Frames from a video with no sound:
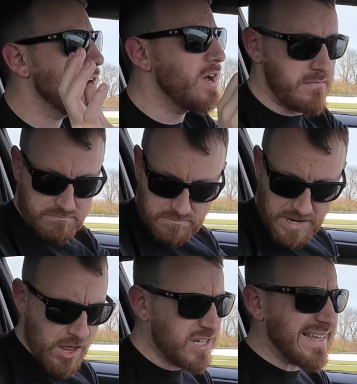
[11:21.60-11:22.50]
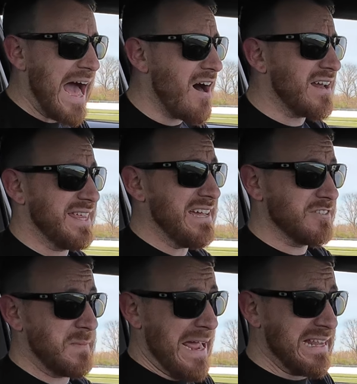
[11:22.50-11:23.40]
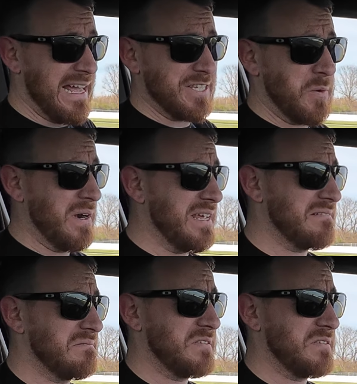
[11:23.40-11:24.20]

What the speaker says: good. I looked down, I think it was making like 3